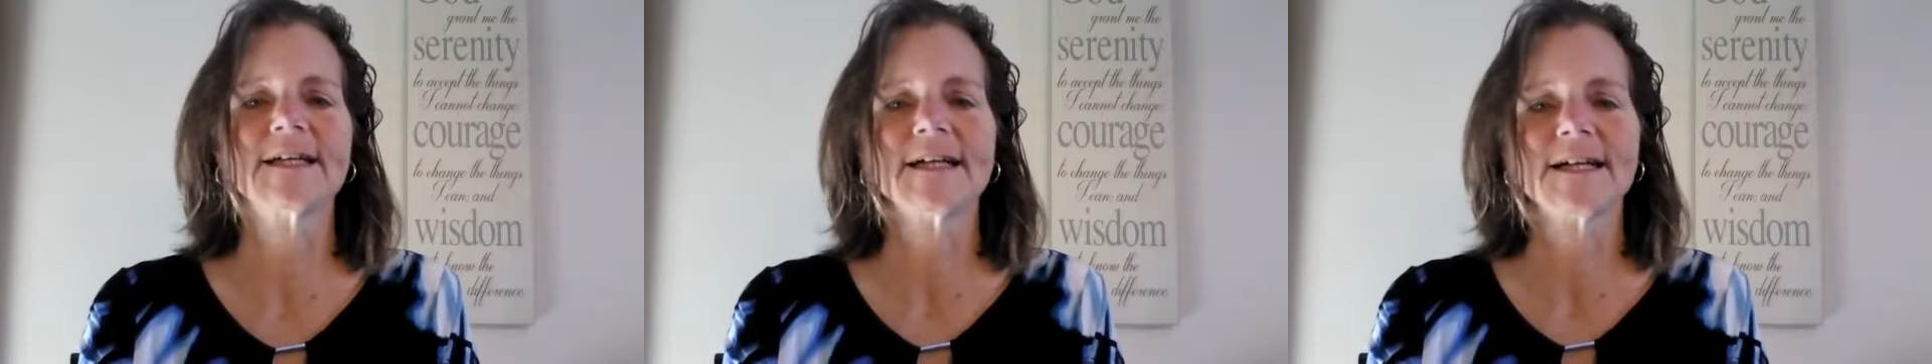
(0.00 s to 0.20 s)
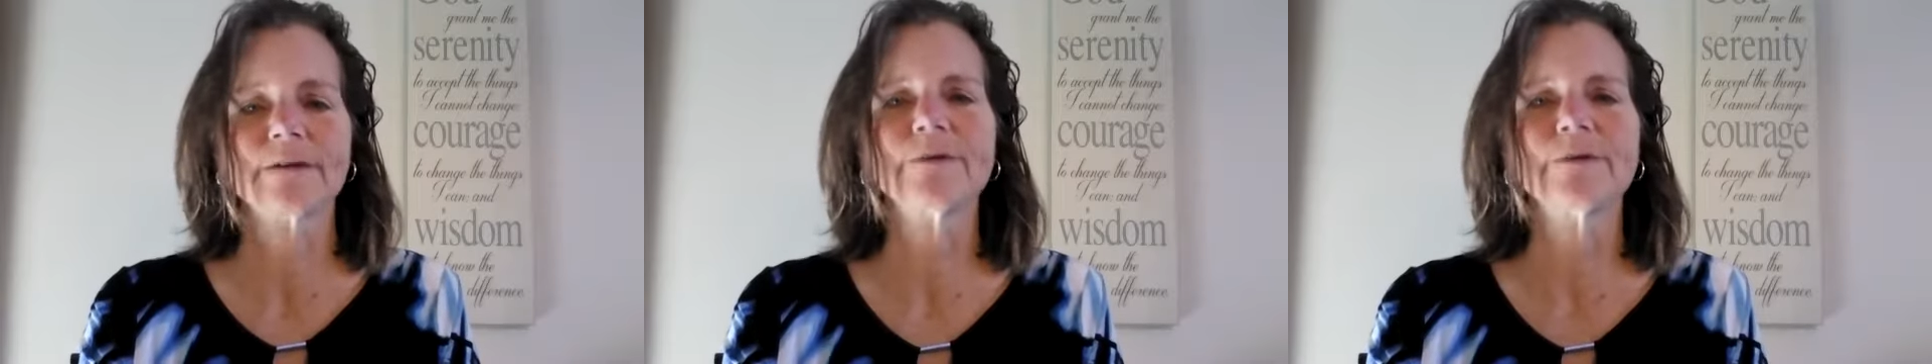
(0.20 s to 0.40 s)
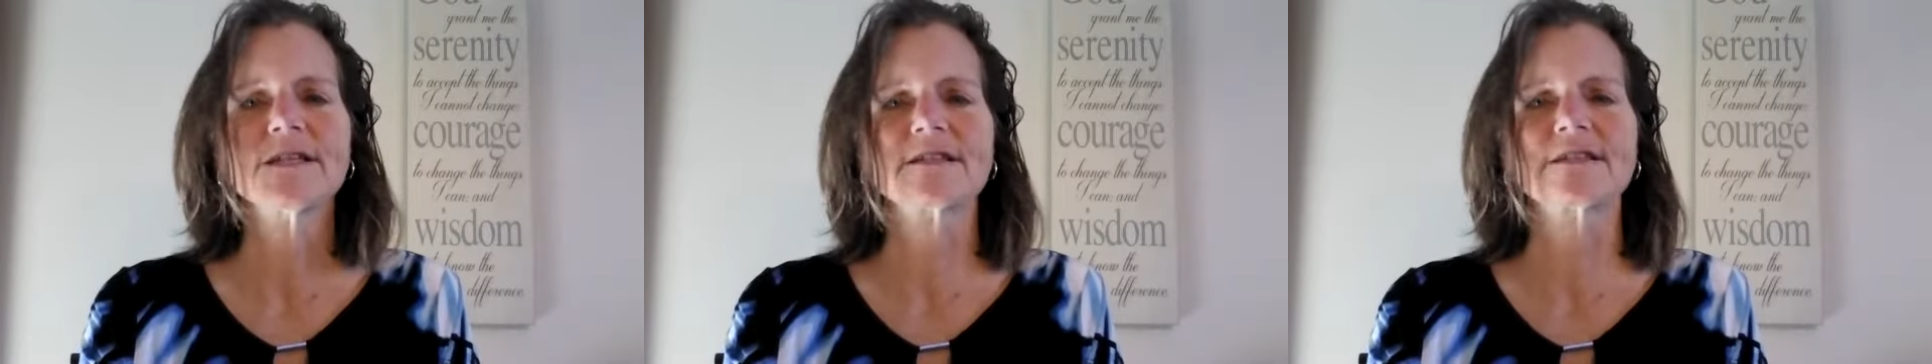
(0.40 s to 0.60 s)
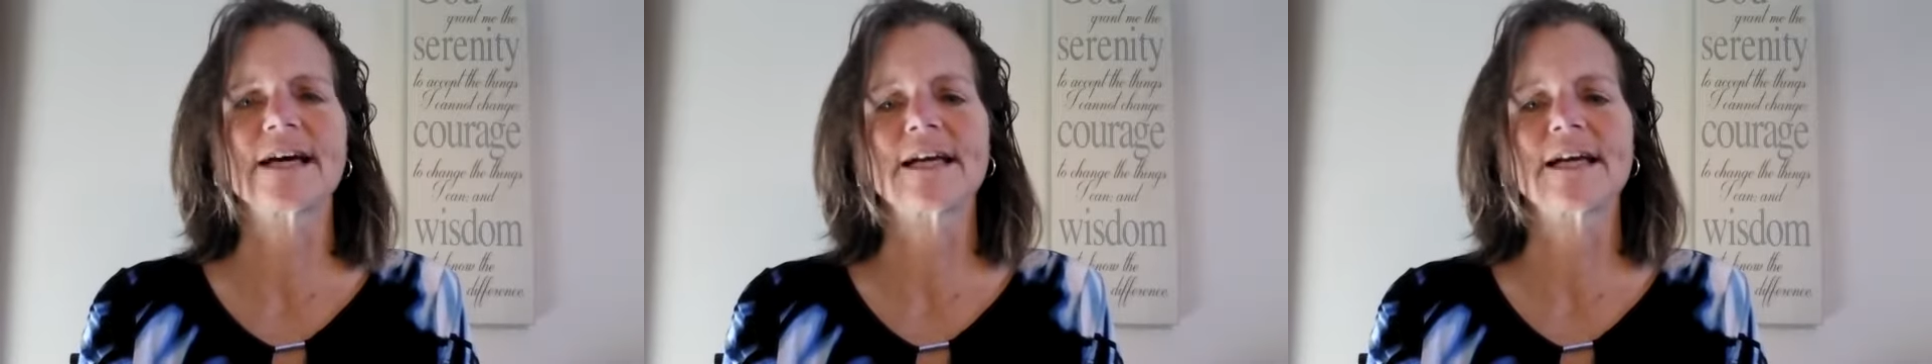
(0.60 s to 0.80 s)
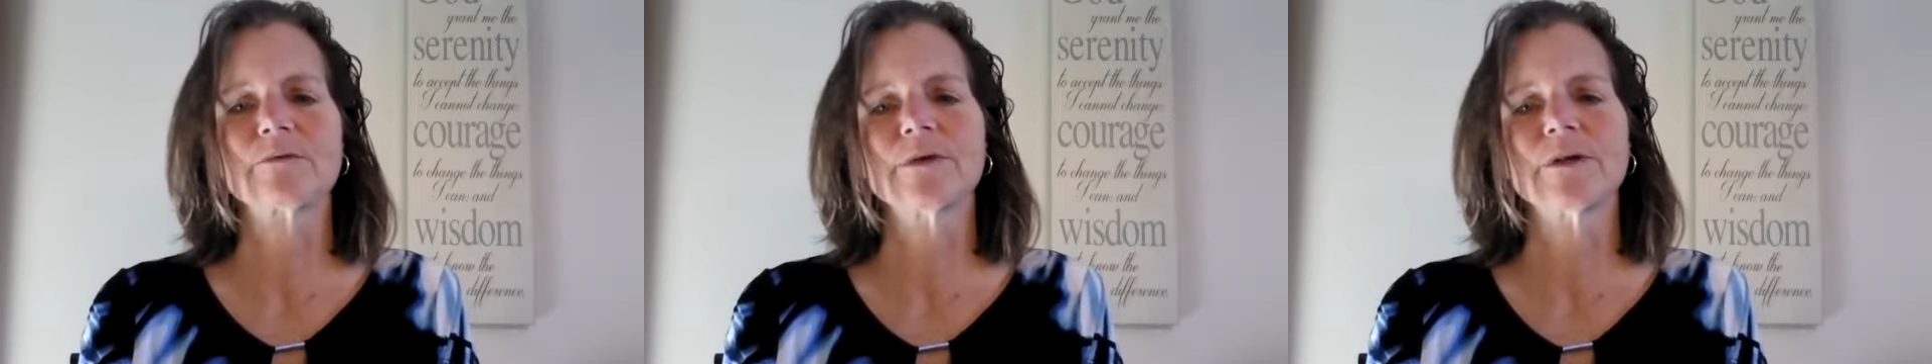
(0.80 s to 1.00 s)
and we
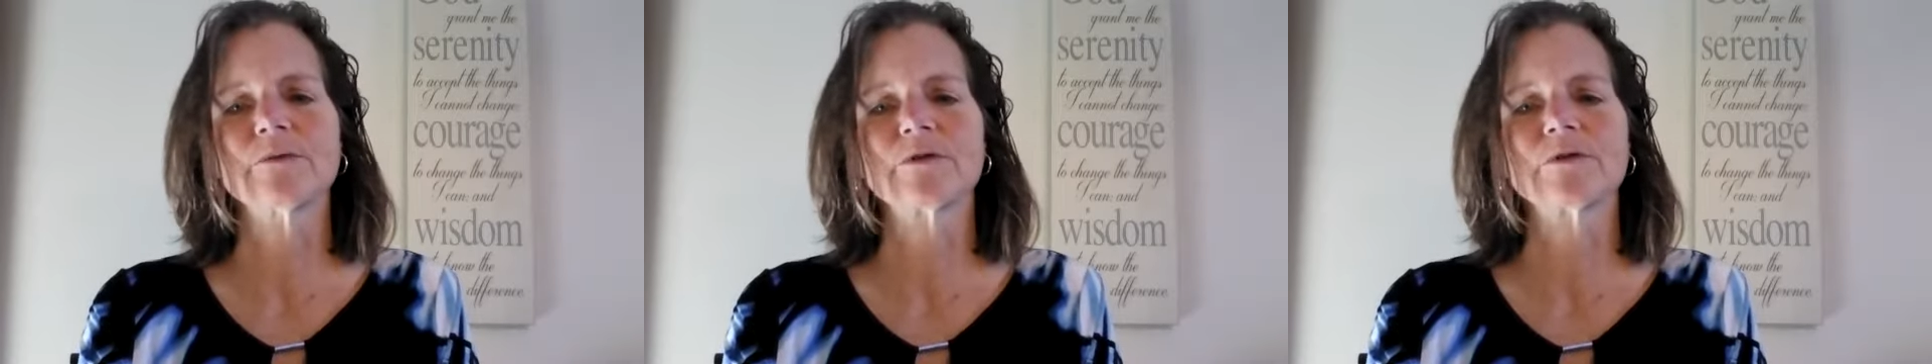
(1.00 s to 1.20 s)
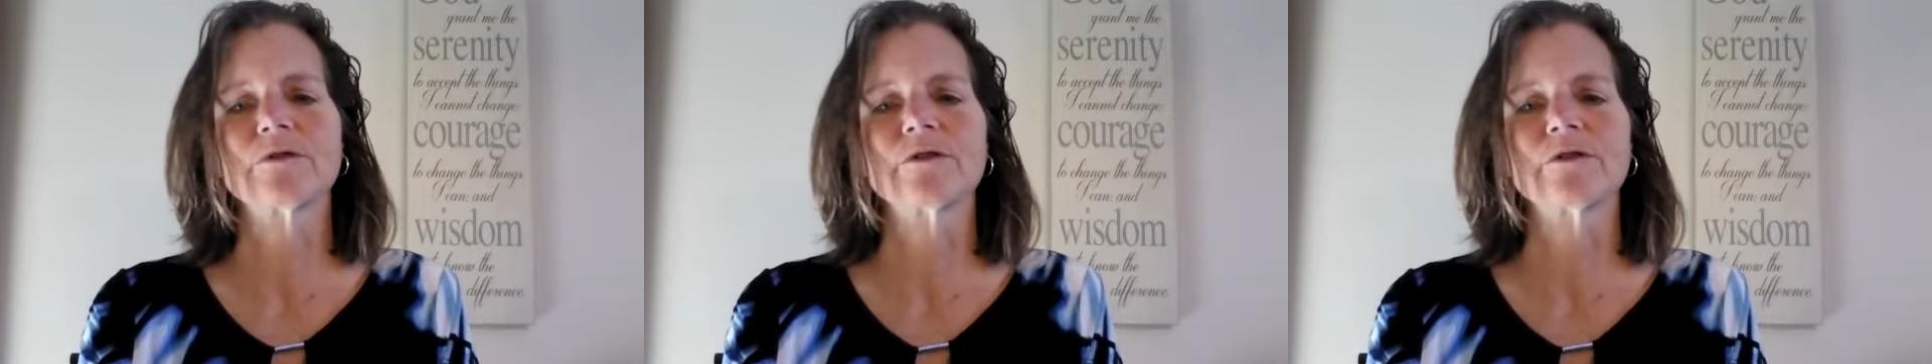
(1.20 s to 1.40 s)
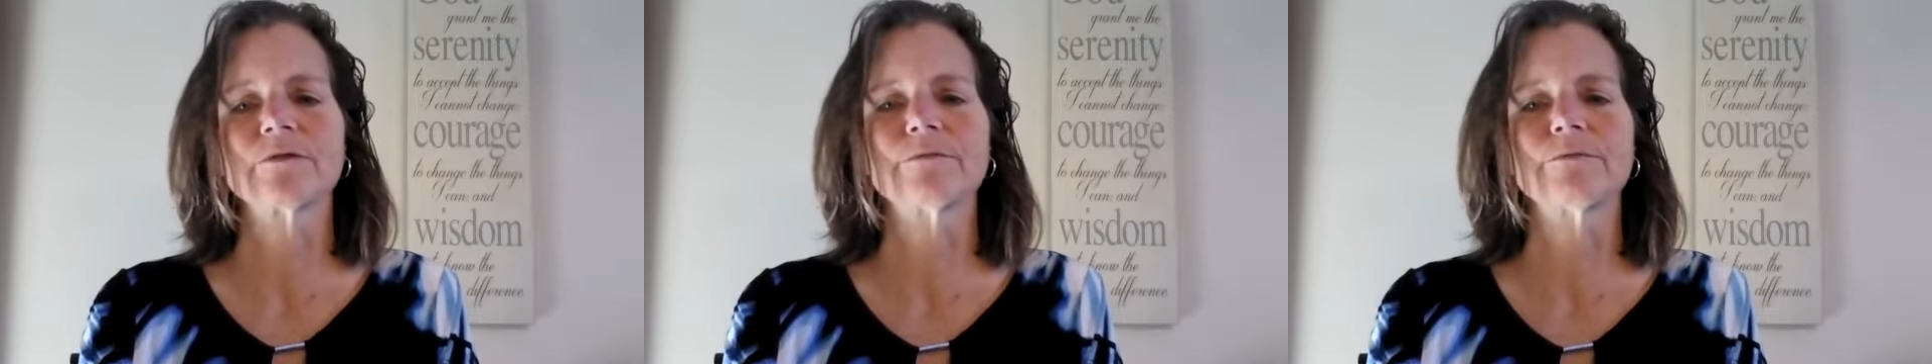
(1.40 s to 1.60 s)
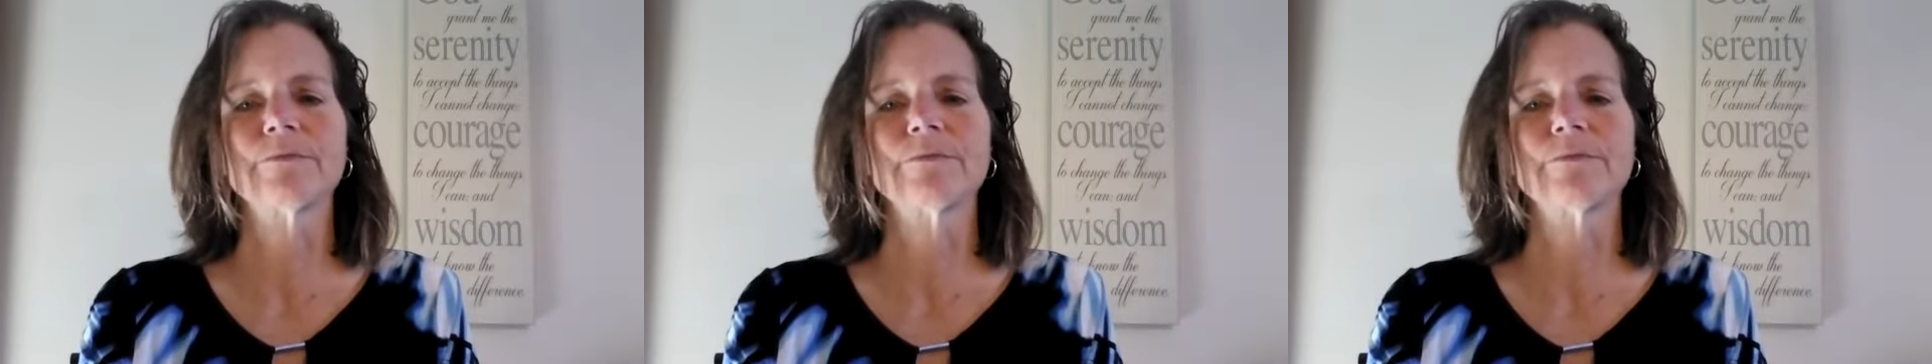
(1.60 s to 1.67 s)
decided we would order